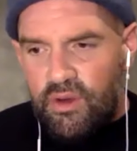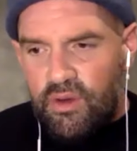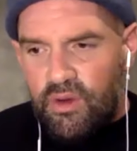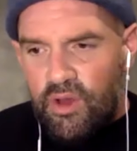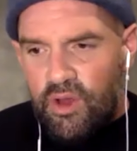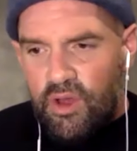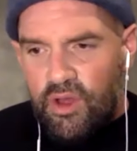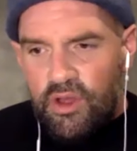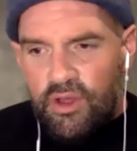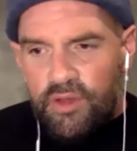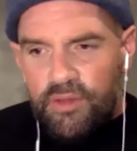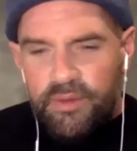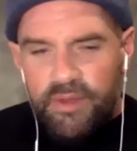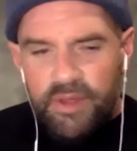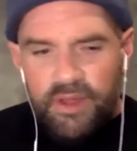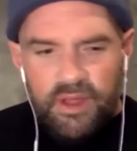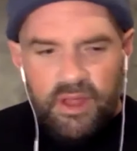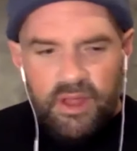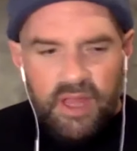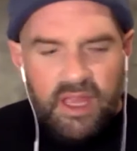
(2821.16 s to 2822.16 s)
know
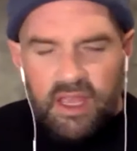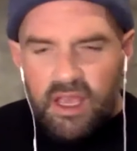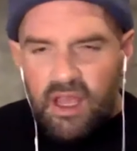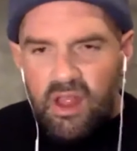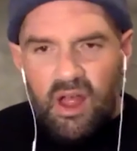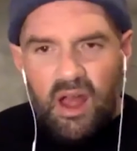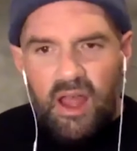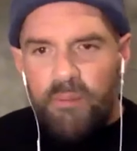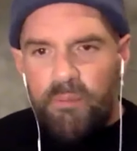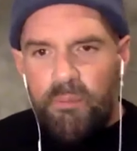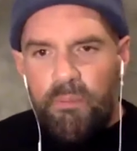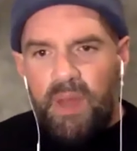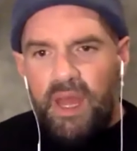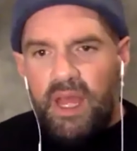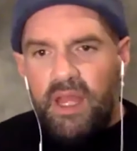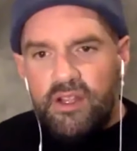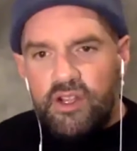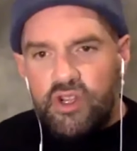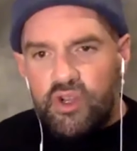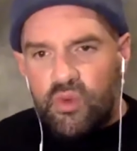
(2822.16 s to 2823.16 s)
incline
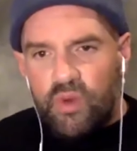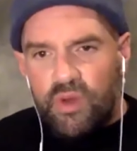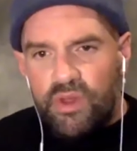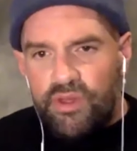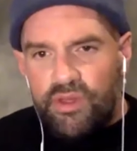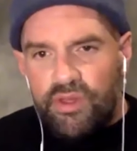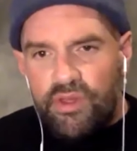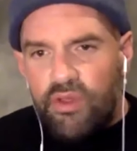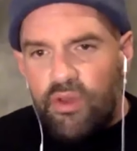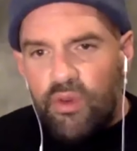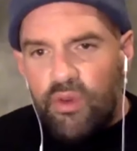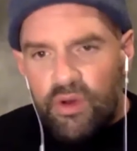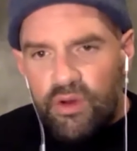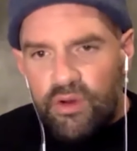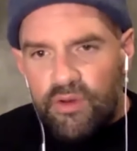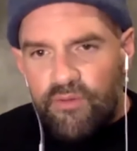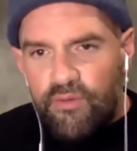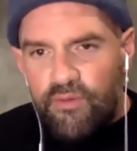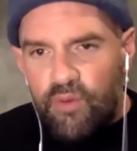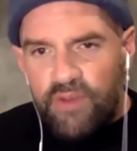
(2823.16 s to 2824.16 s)
bench with
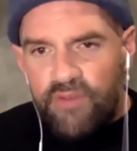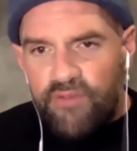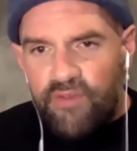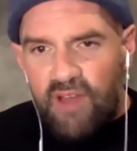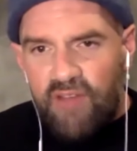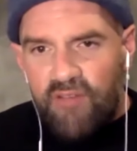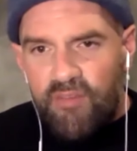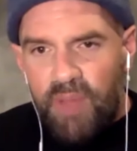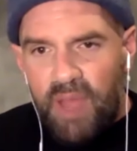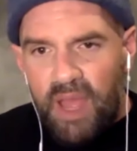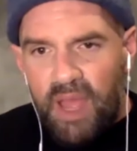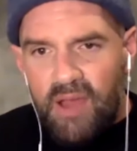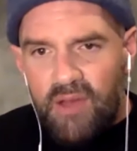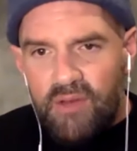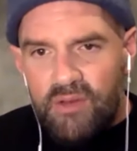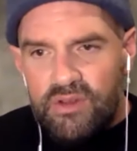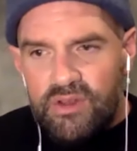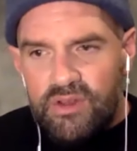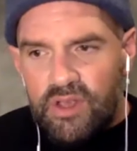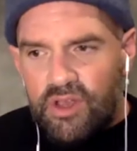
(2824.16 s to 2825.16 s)
245
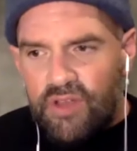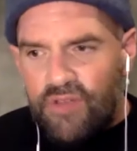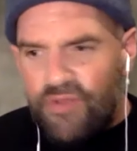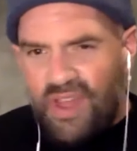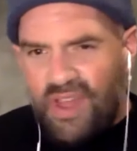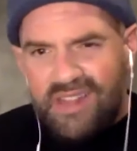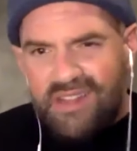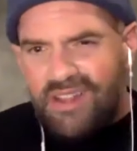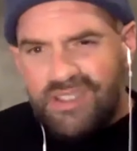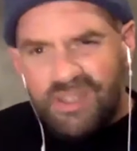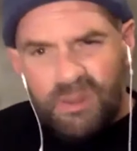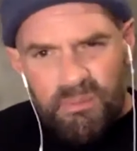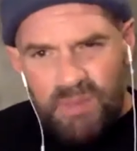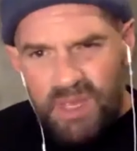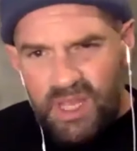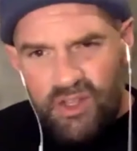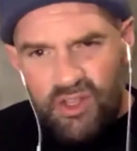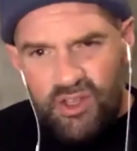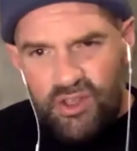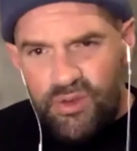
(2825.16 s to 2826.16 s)
pounds, that
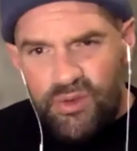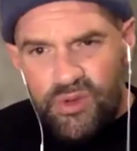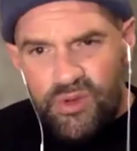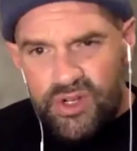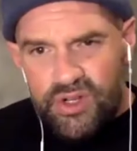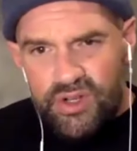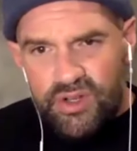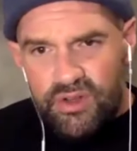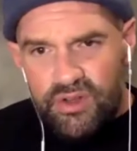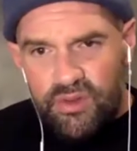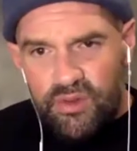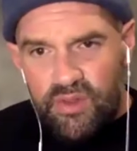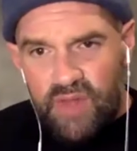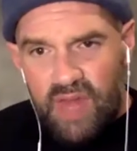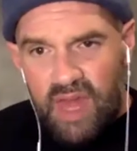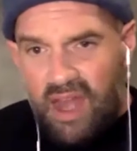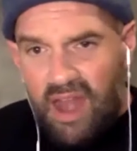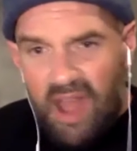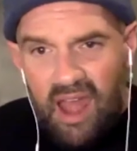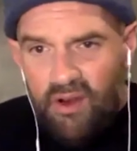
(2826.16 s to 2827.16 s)
doesn't mean you should do
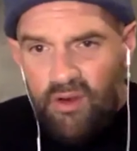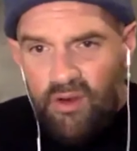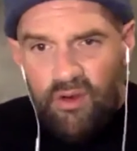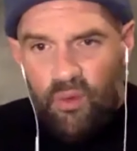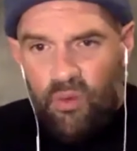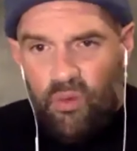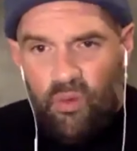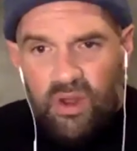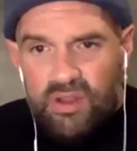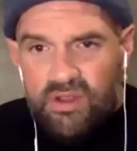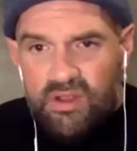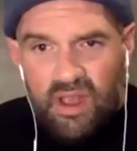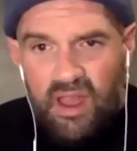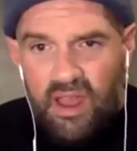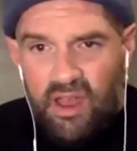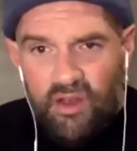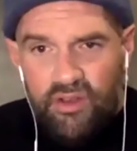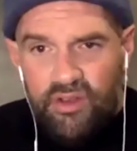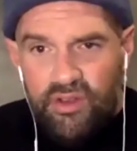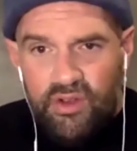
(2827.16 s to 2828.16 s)
that. I don't yeah, know what the sure.
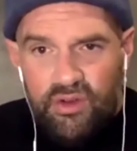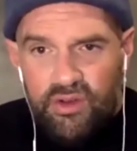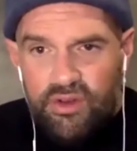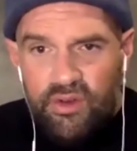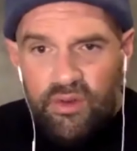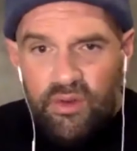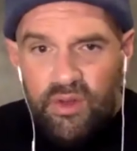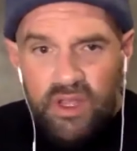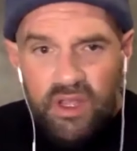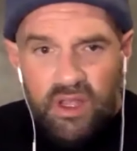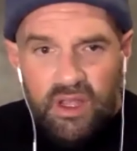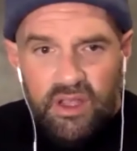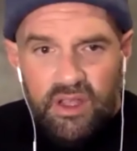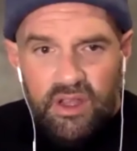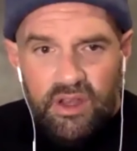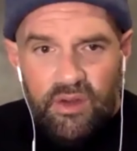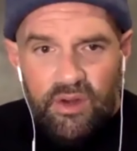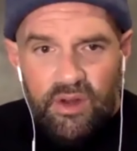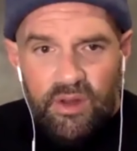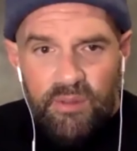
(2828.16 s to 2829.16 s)
hell you're doing.
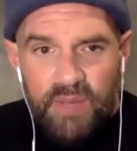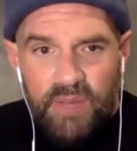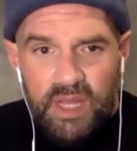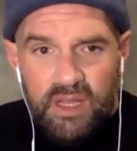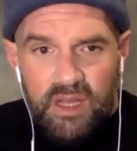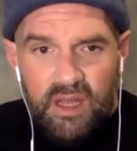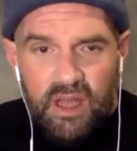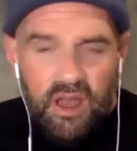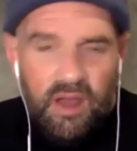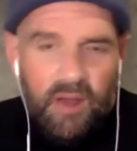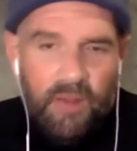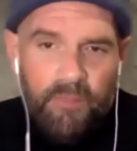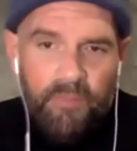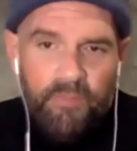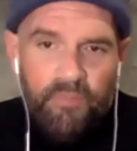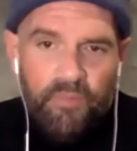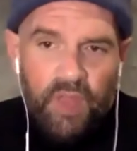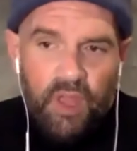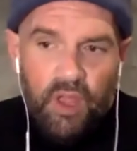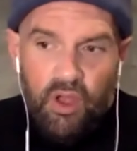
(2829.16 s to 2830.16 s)
You know what I mean?
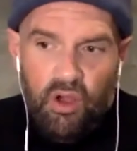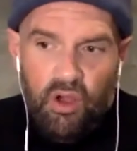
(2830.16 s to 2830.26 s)
Um,